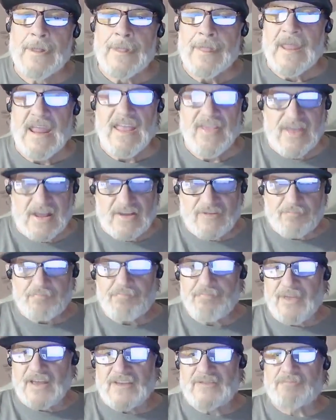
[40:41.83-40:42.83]
this
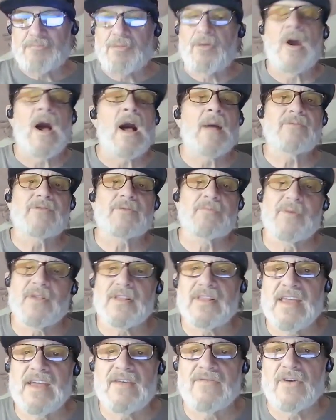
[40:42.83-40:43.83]
this prompts
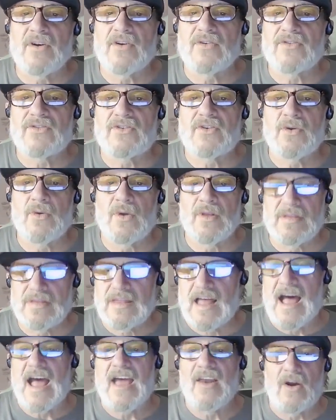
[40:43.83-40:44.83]
believers to
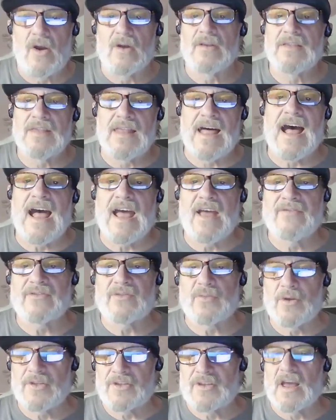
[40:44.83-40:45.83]
align our
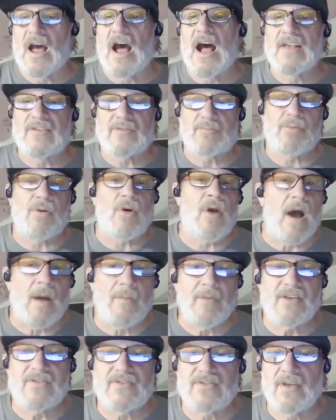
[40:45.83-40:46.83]
lives with god's
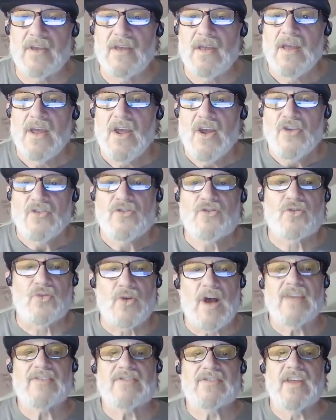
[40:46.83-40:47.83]
promise
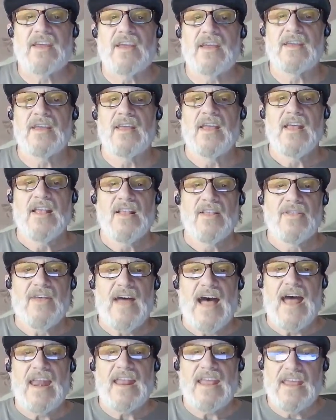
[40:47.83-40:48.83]
trusting
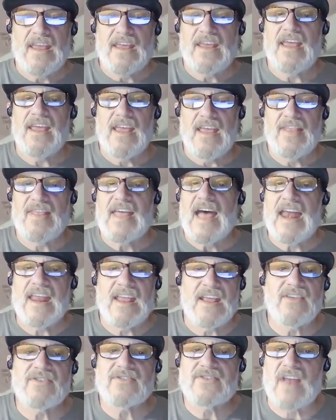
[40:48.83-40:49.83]
that his, that
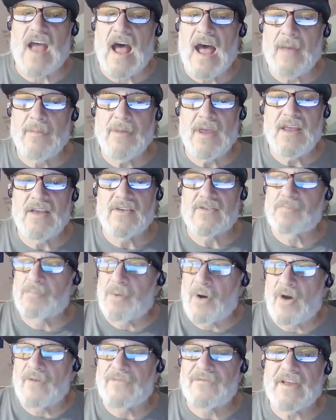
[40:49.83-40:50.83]
his timing is
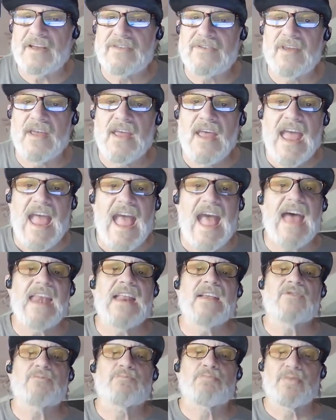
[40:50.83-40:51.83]
perfect and
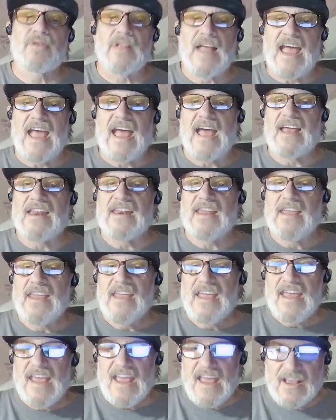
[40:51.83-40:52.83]
his plan
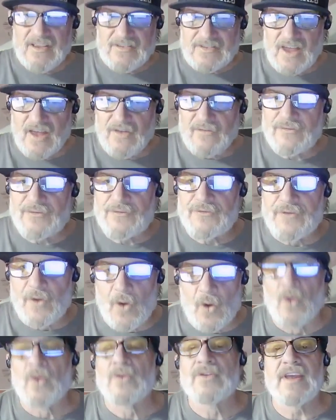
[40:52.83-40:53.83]
is
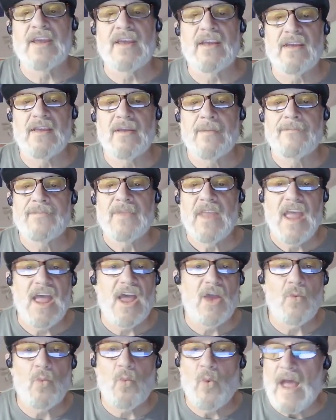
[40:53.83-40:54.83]
unfolding
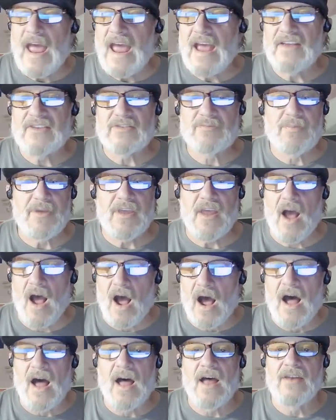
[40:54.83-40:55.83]
in ways
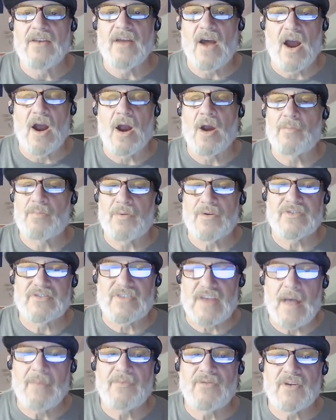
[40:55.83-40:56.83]
beyond our
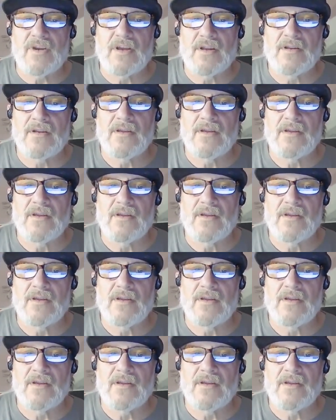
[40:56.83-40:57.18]
perception